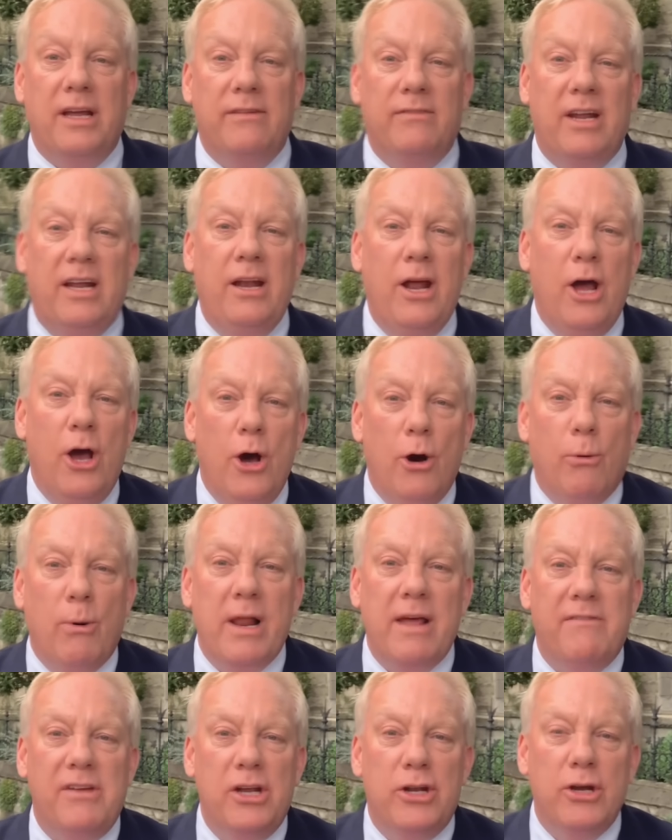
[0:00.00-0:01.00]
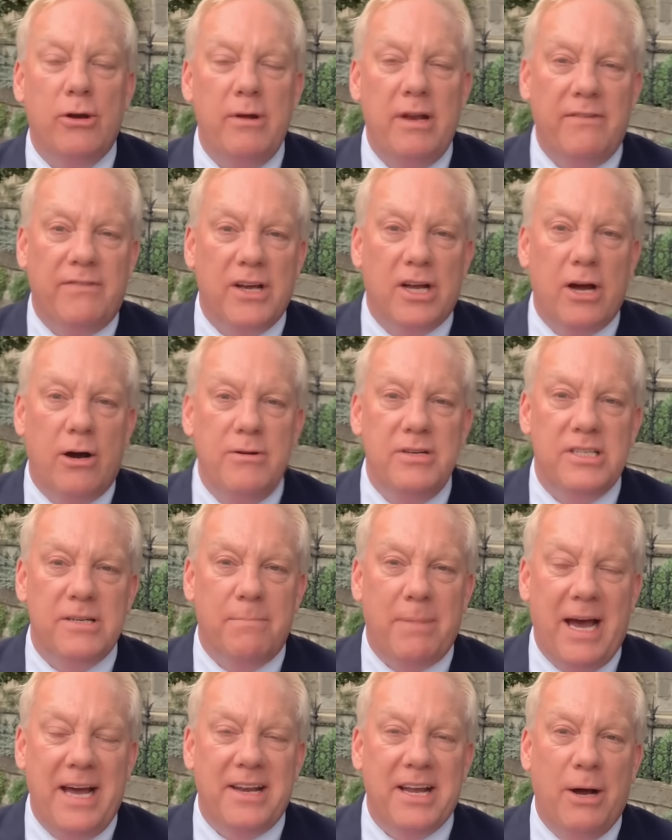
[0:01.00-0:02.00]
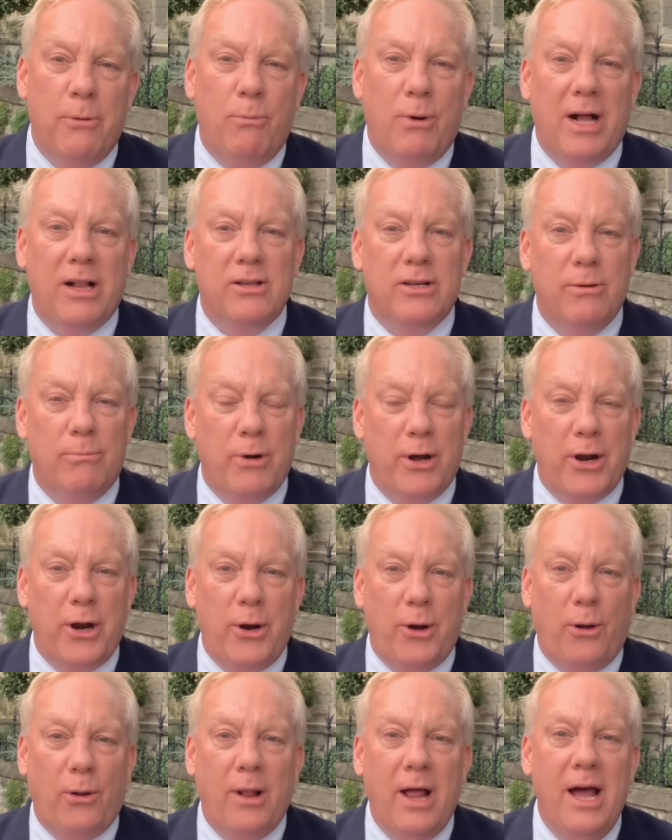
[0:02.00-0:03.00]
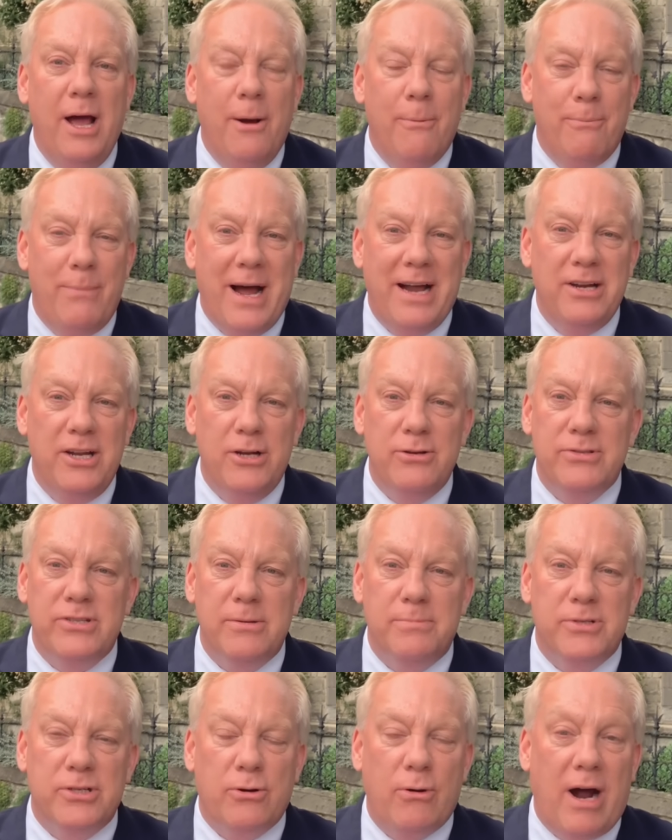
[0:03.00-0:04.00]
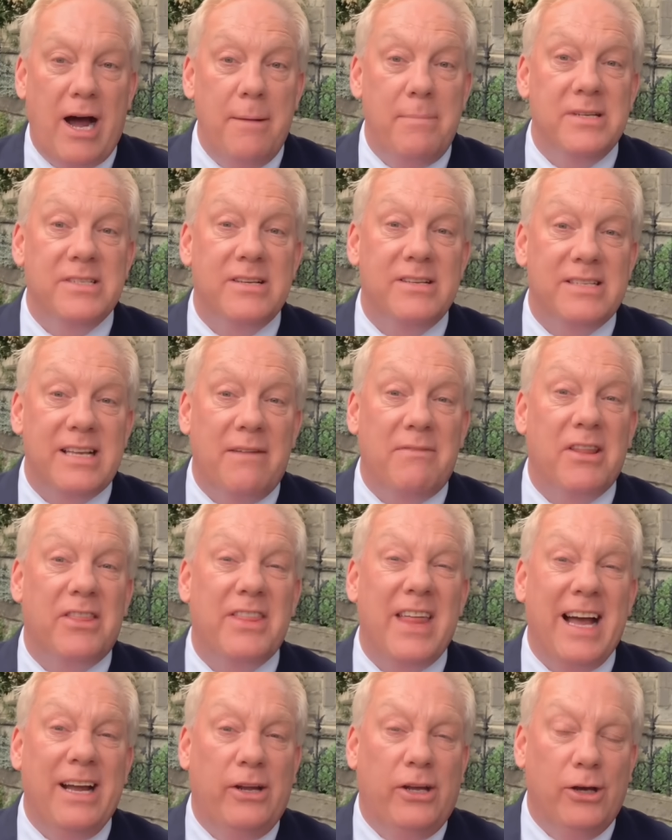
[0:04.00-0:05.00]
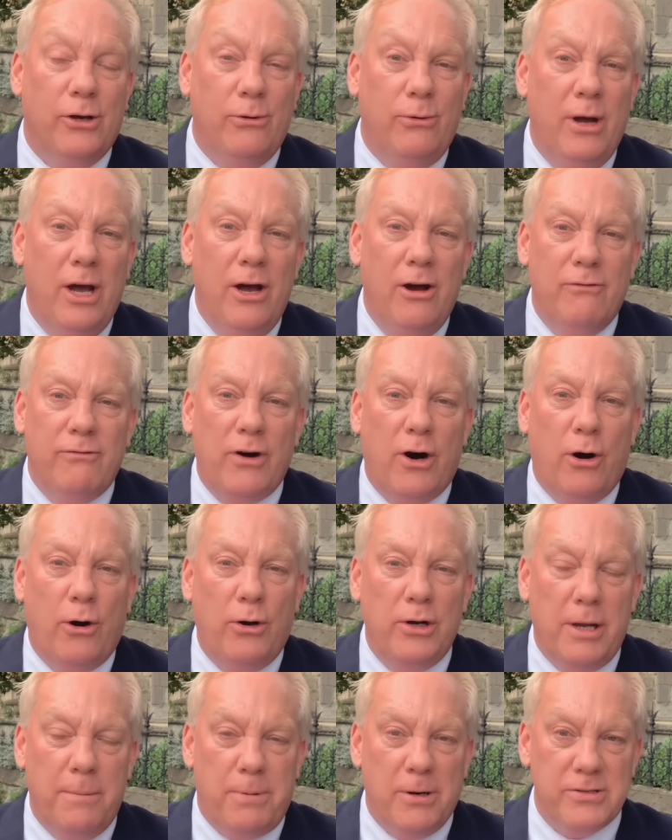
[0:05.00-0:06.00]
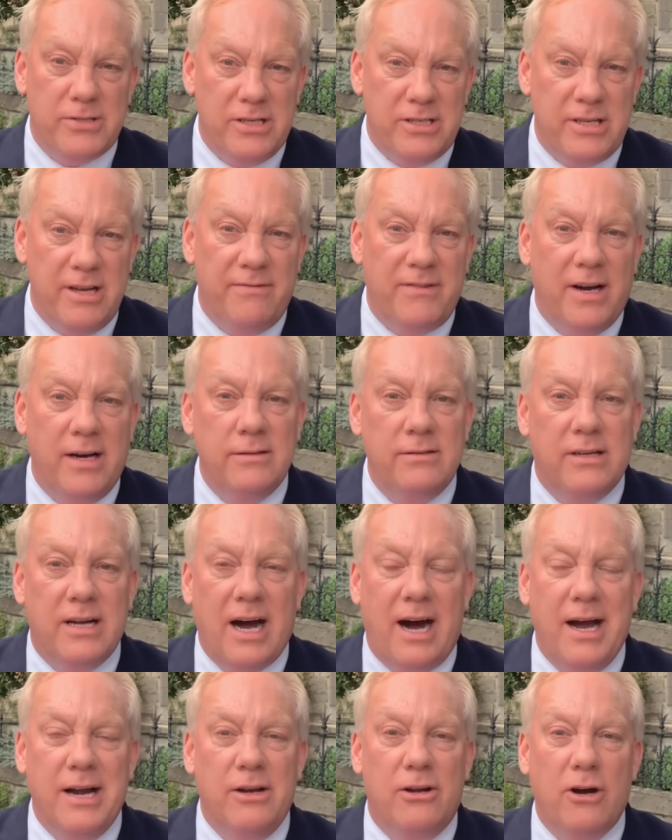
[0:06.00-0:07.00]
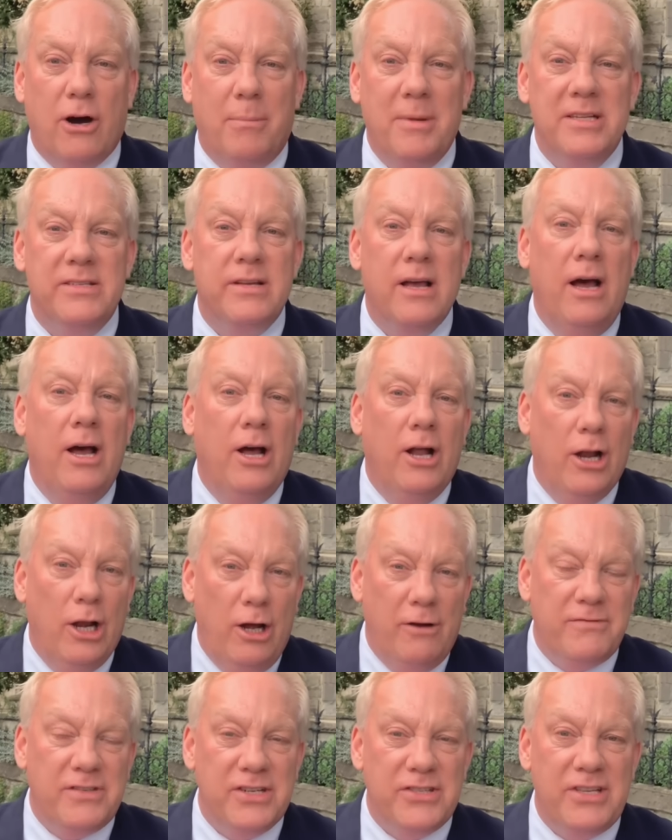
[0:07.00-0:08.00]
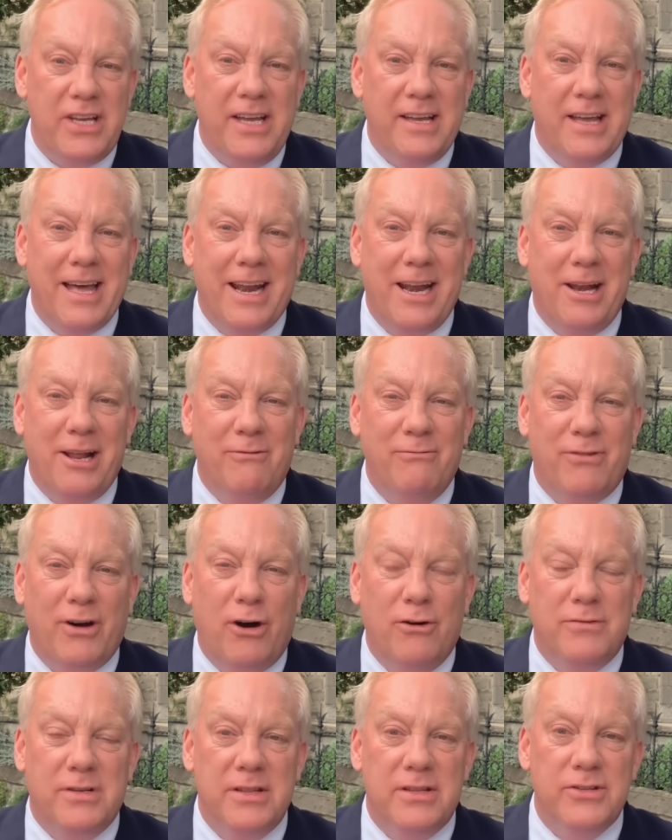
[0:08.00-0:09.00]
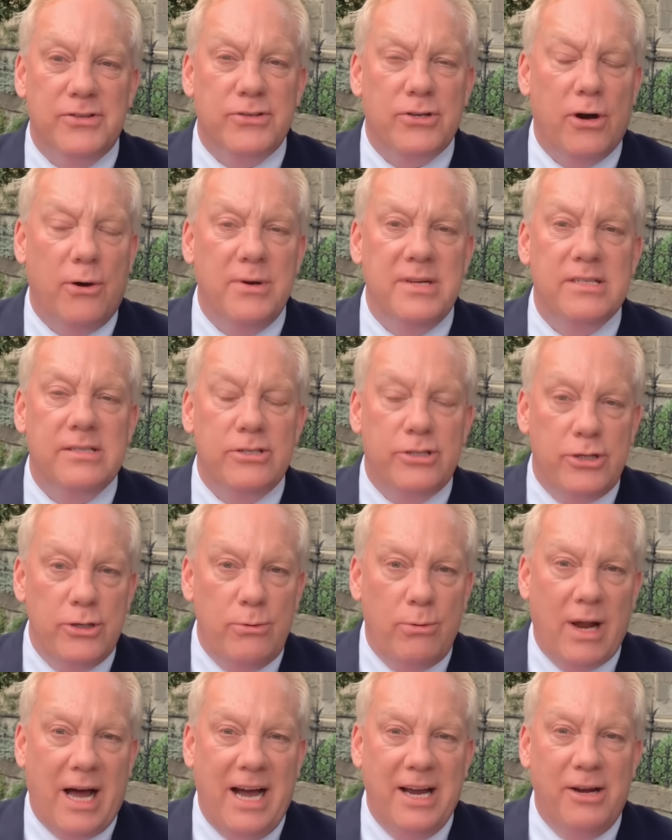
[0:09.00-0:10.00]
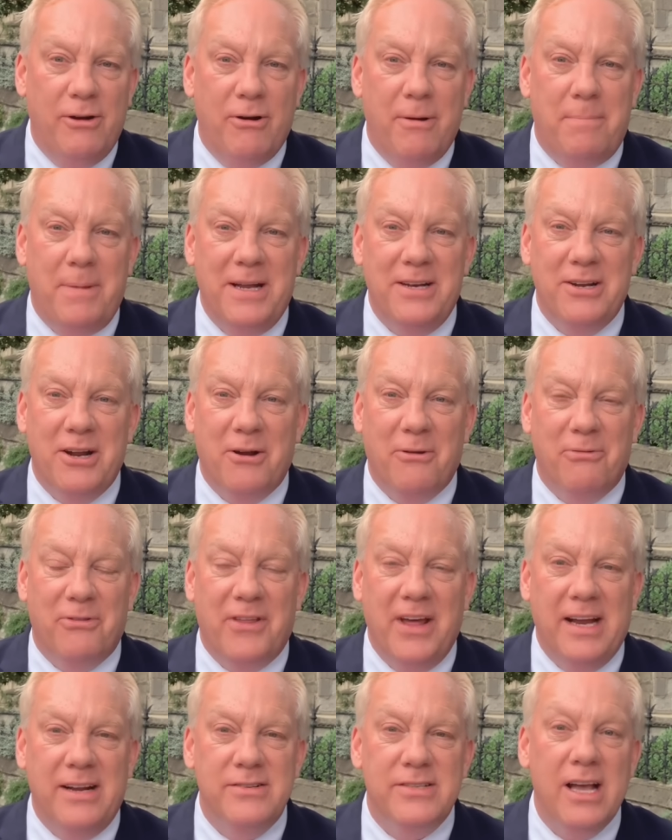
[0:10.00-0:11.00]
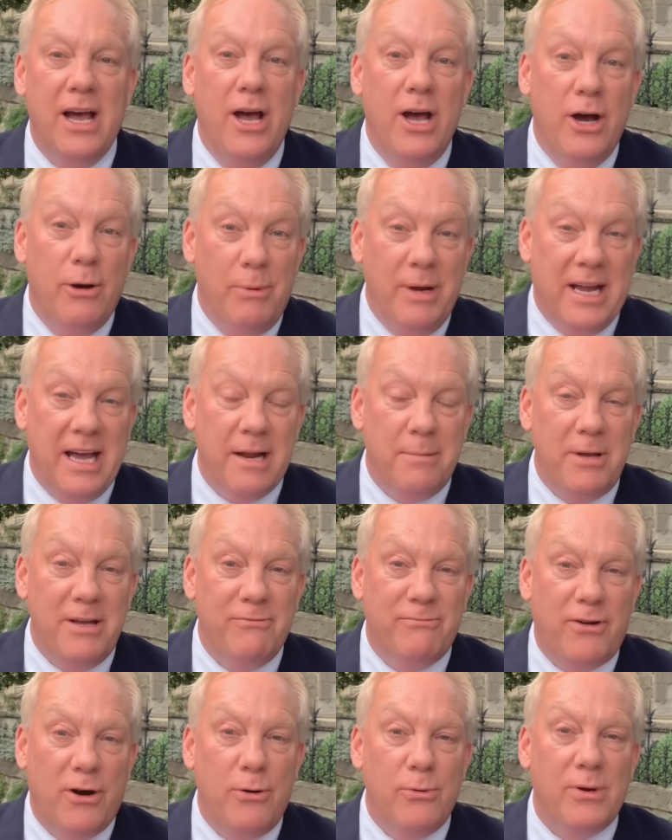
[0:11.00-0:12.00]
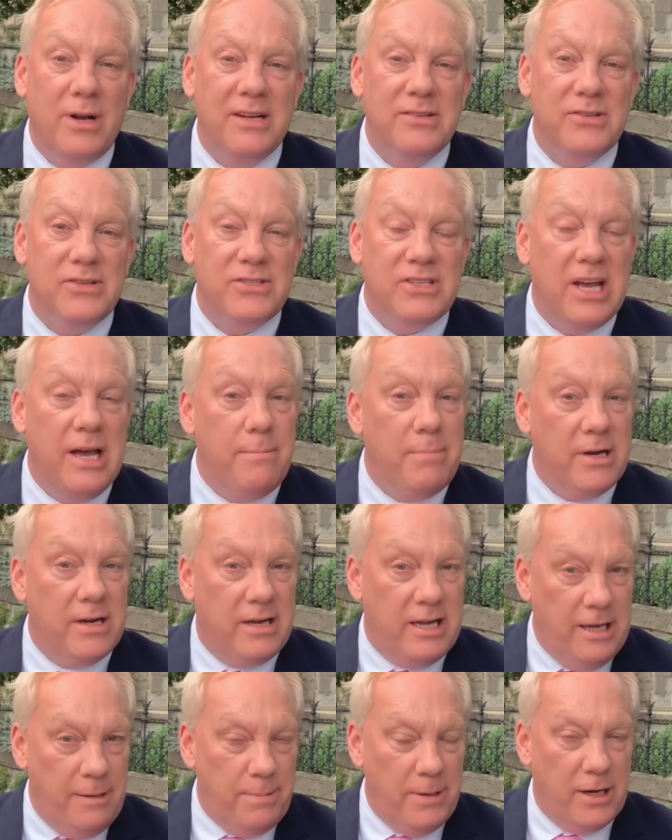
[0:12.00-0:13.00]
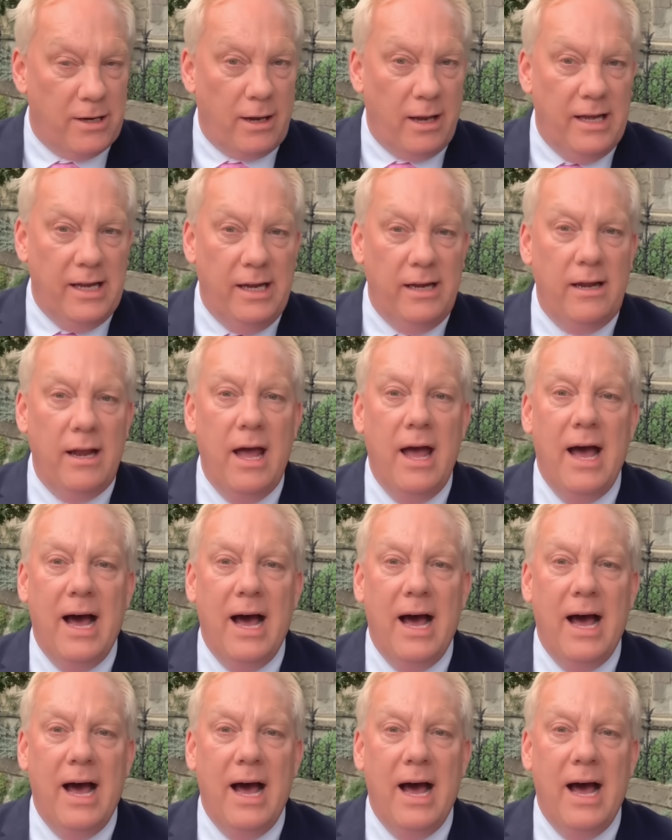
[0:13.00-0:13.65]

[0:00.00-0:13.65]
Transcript: evening, whatever you're doing, if you're going to bed, and welcome one and all brand new subscribers. As ever, thank you for all your positive and kind comments. Love to see you getting involved in the stories. Do like your opinion on things. We get a bit vocal, as I say, but keep it clean.